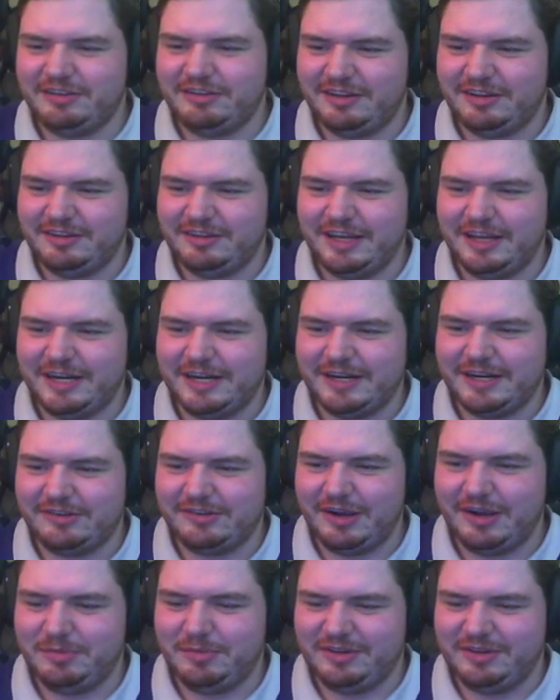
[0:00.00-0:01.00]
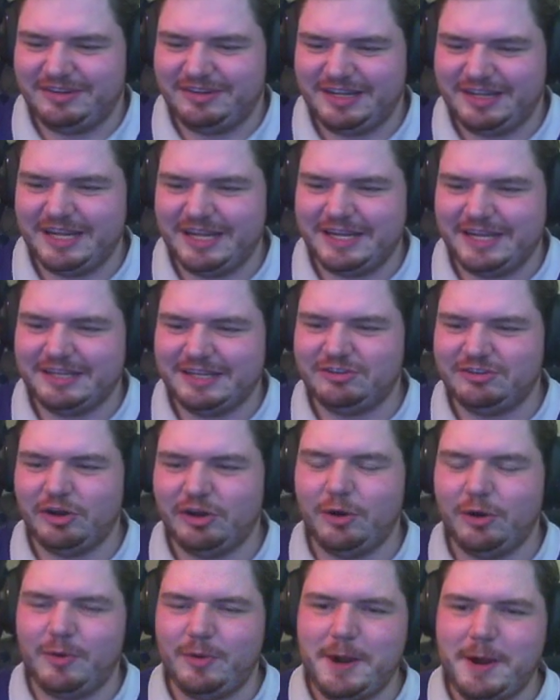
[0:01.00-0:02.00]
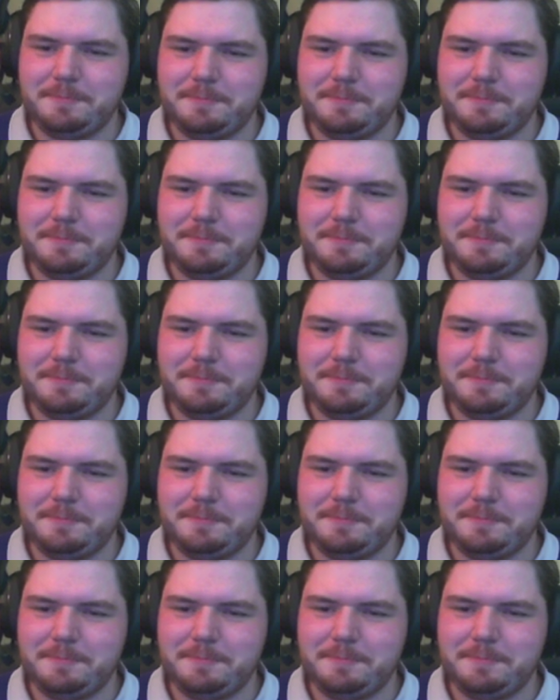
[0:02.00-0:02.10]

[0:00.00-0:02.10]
16 in the Champions League. So